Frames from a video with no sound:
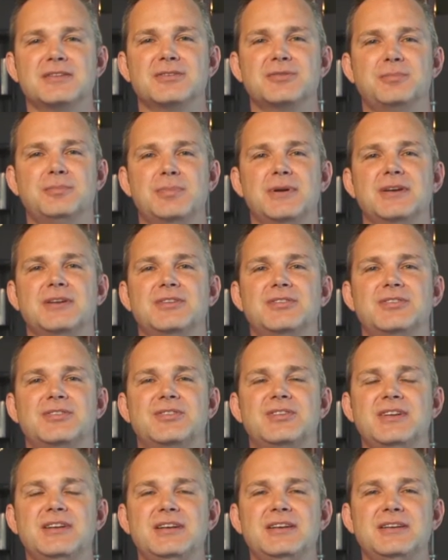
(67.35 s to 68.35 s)
this big
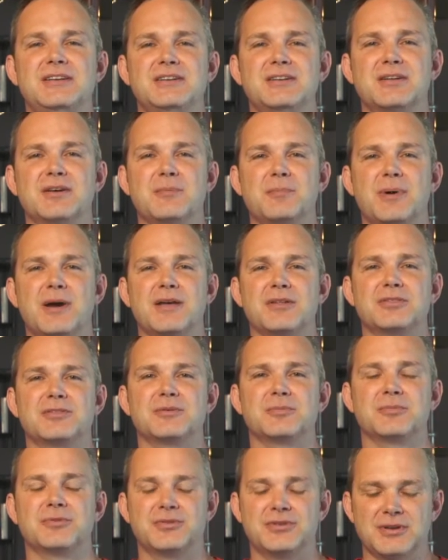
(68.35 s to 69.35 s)
scene about
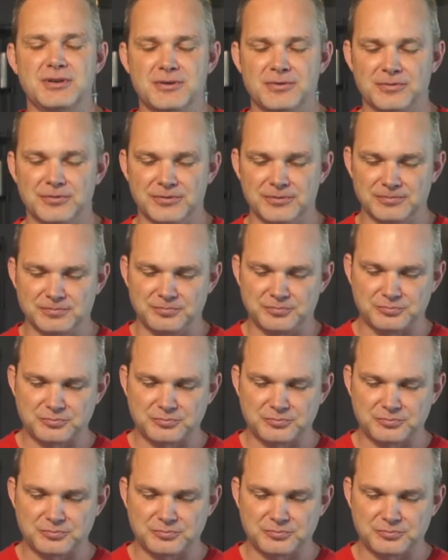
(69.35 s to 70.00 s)
themselves.